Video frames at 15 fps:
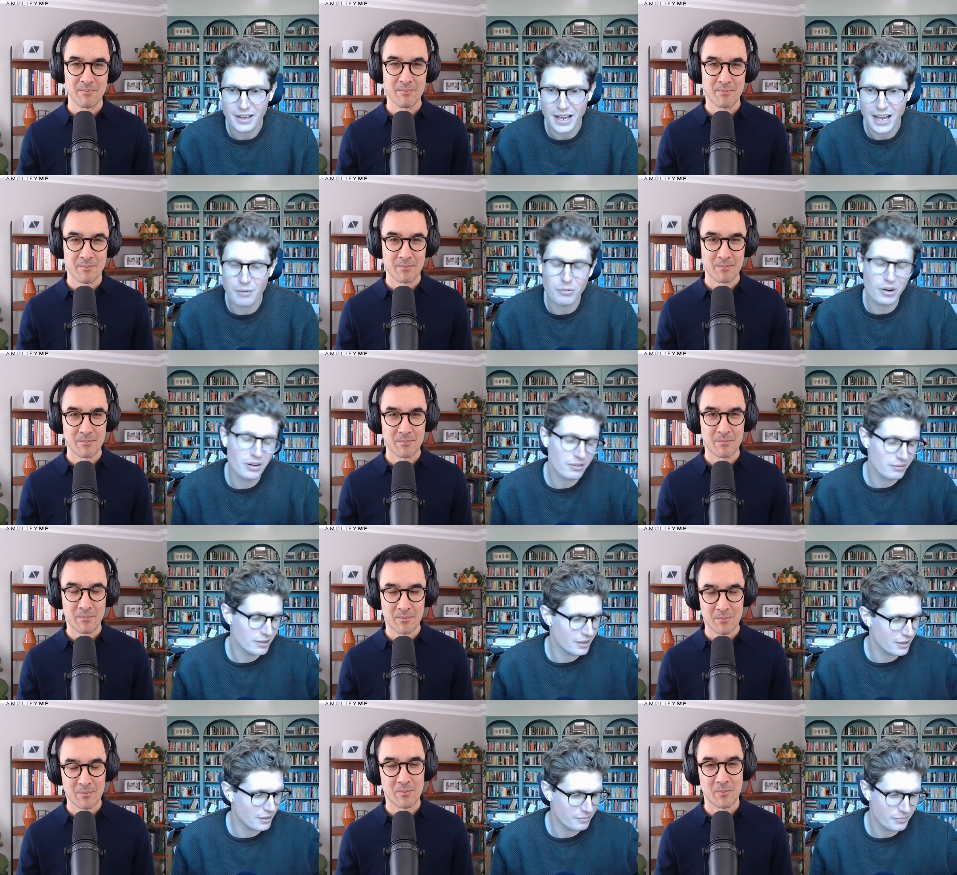Speaker 1: And what, you
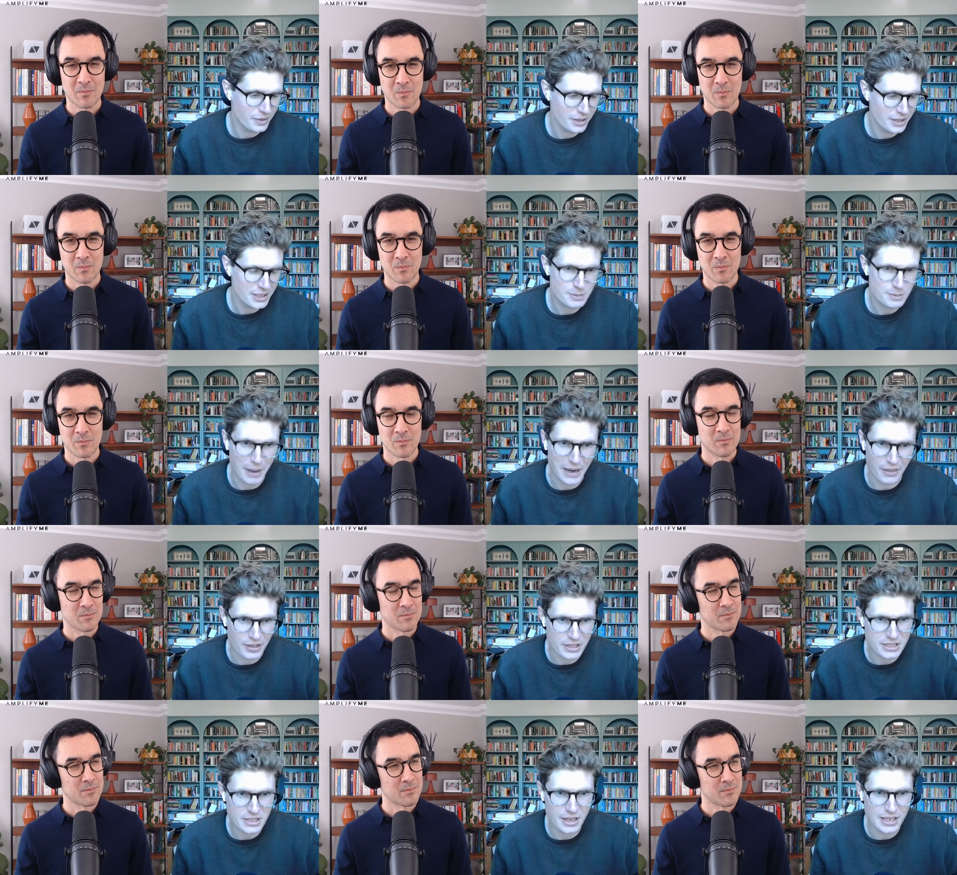know,
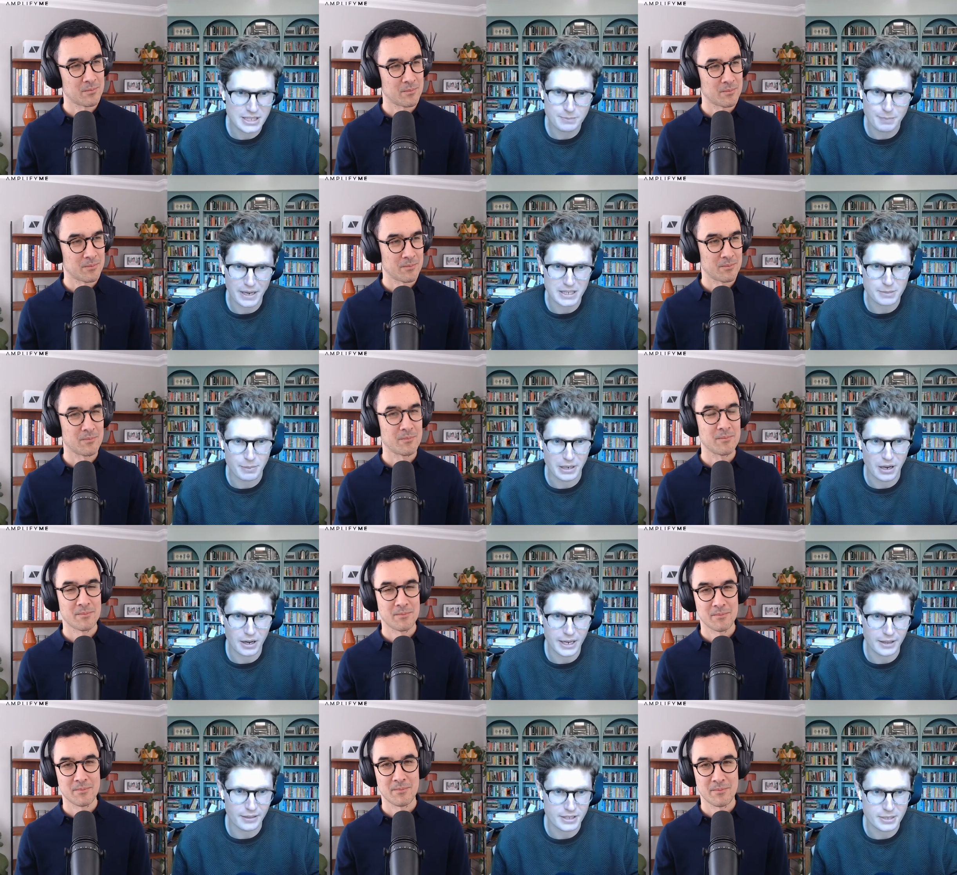it's better to be
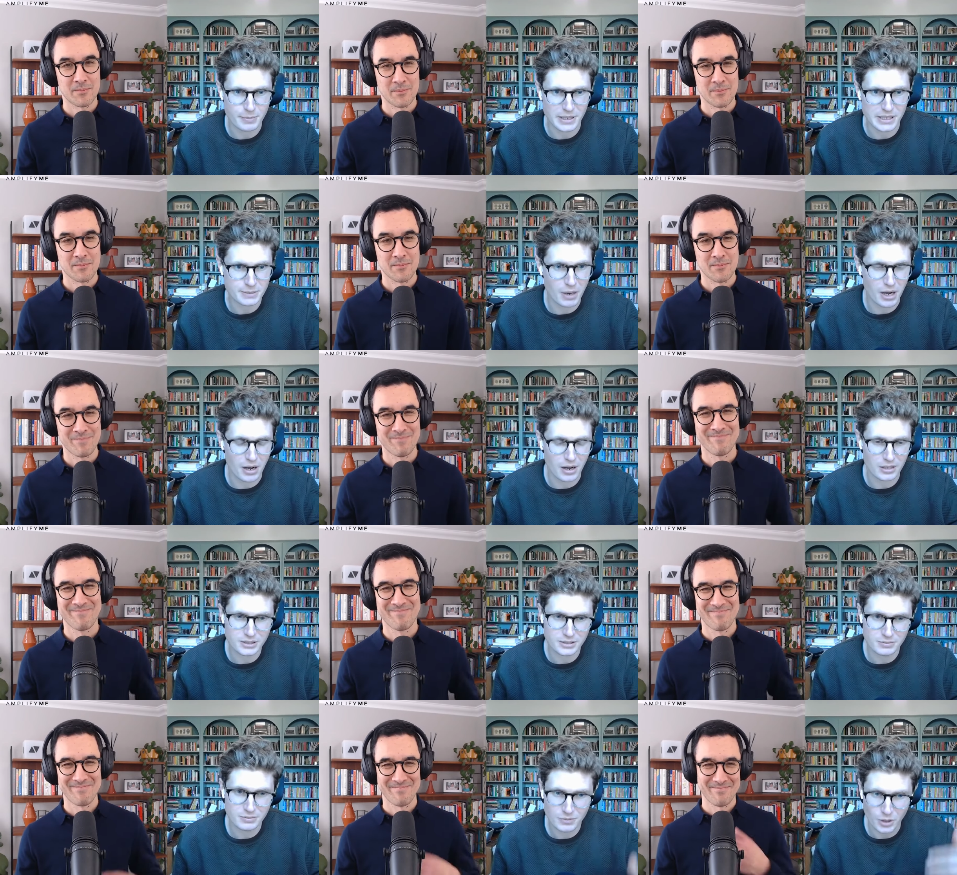lucky than to be smart.
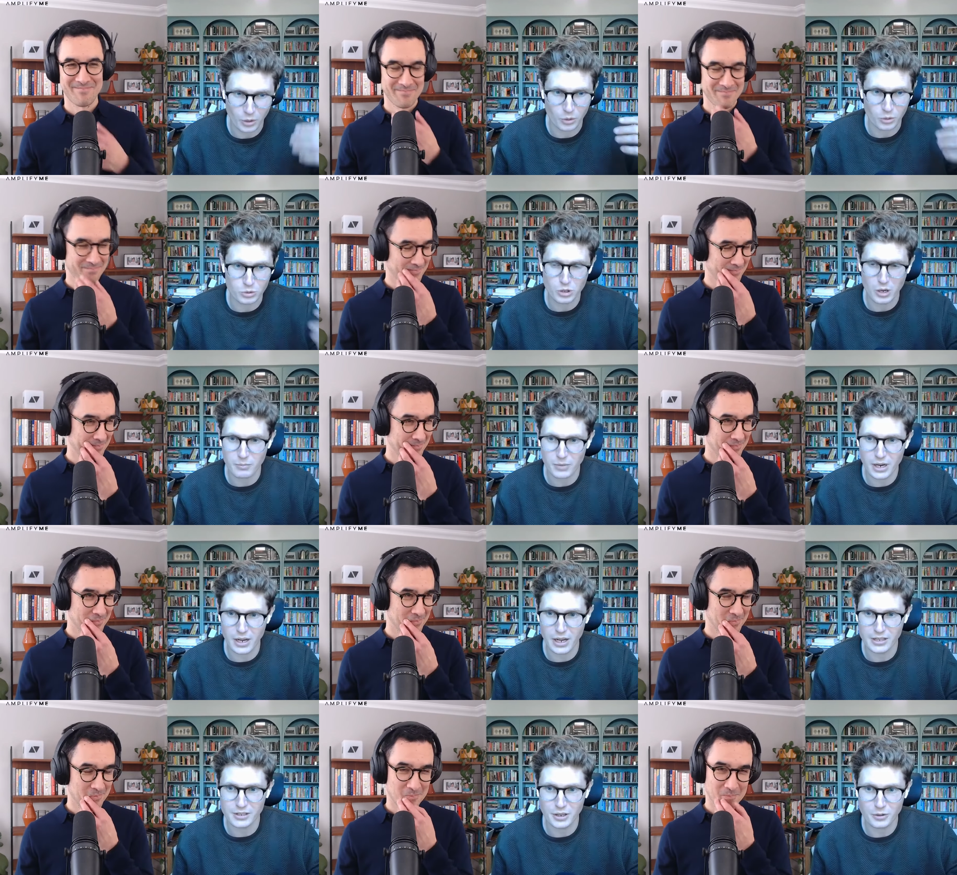Donald
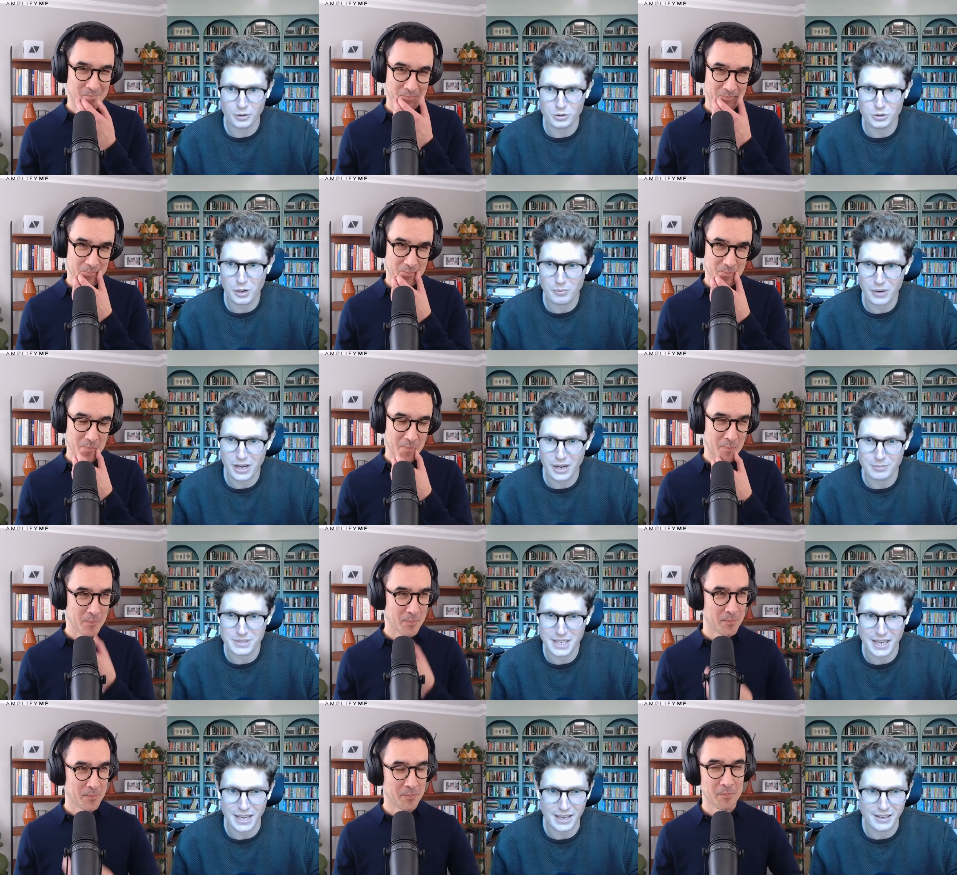Trump comes
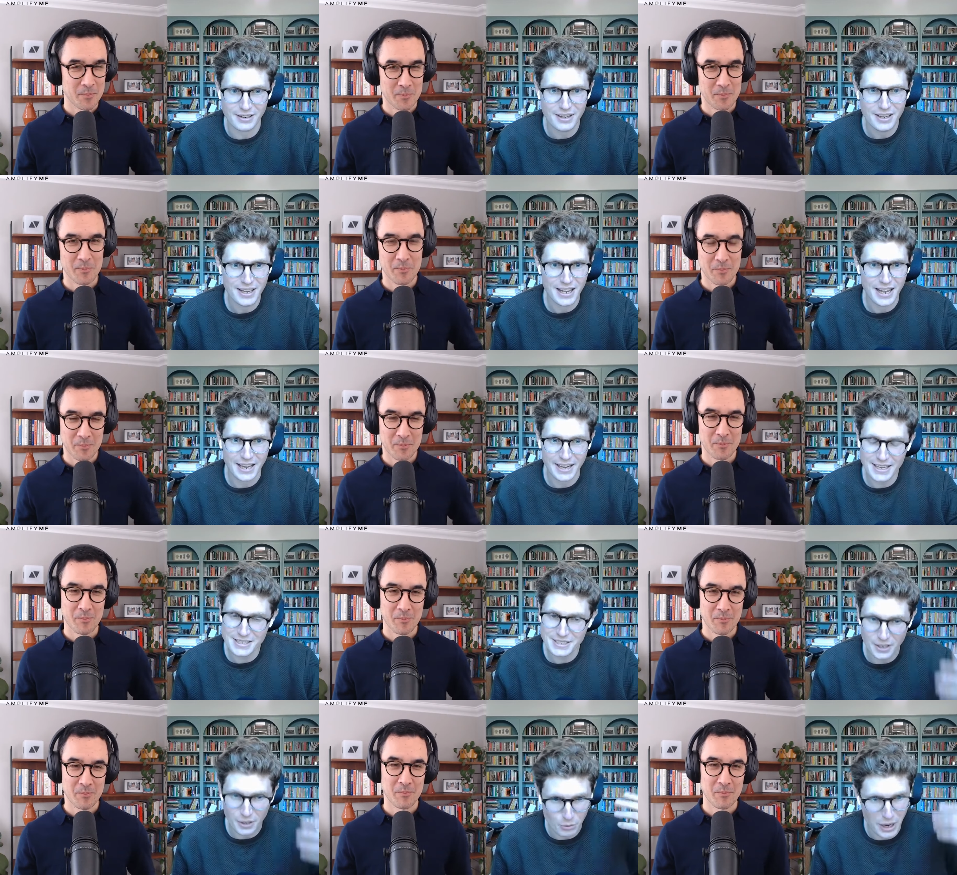in and he's
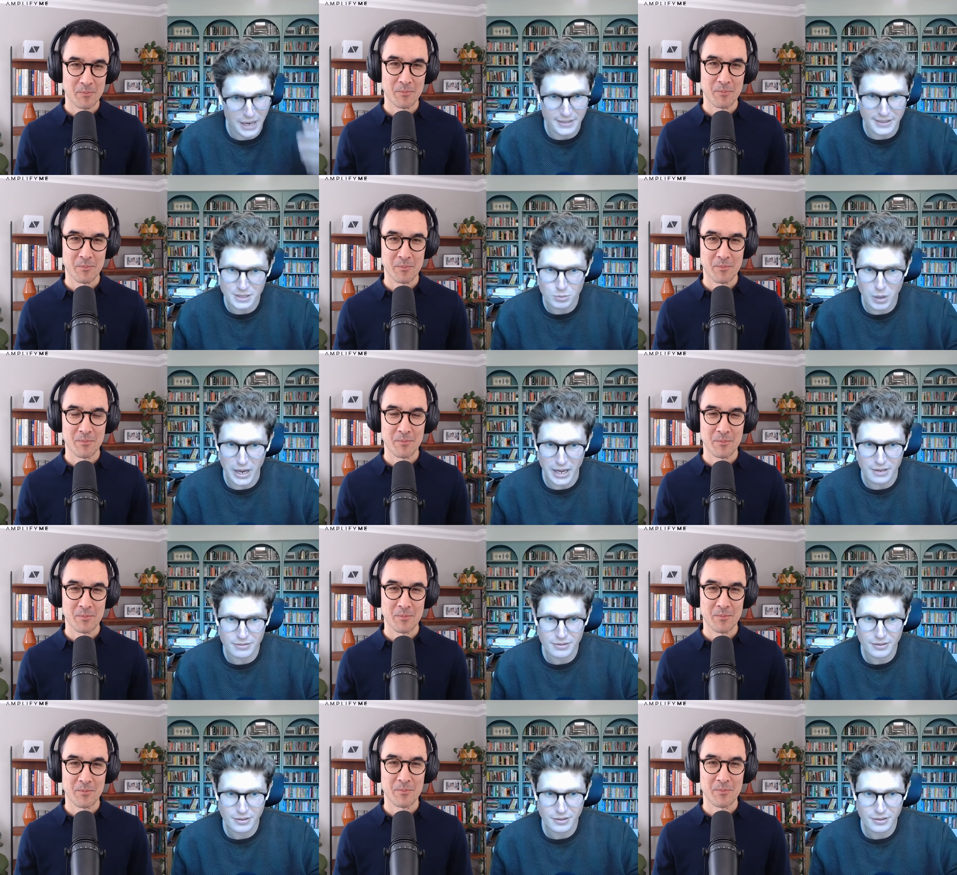going to ride this wave.